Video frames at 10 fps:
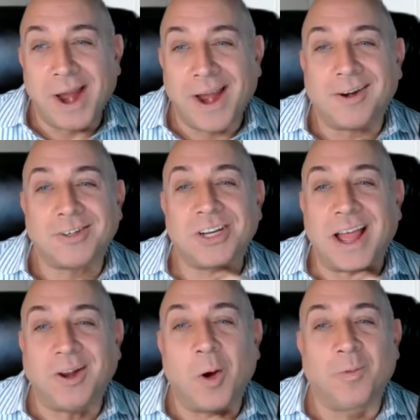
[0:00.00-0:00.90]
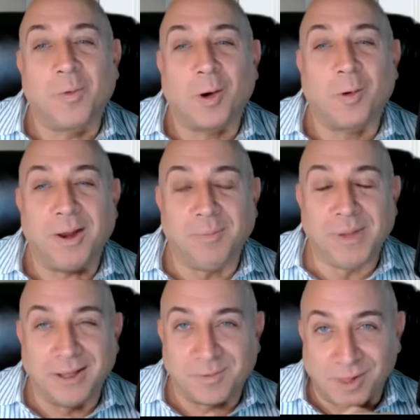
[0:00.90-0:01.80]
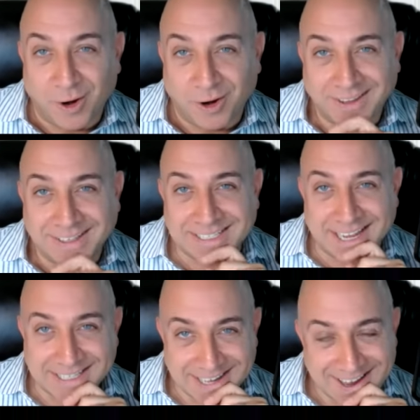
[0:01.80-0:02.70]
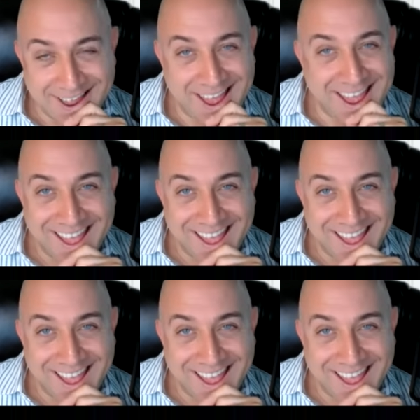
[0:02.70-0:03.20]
Where should I go for a great meal in Florida these days?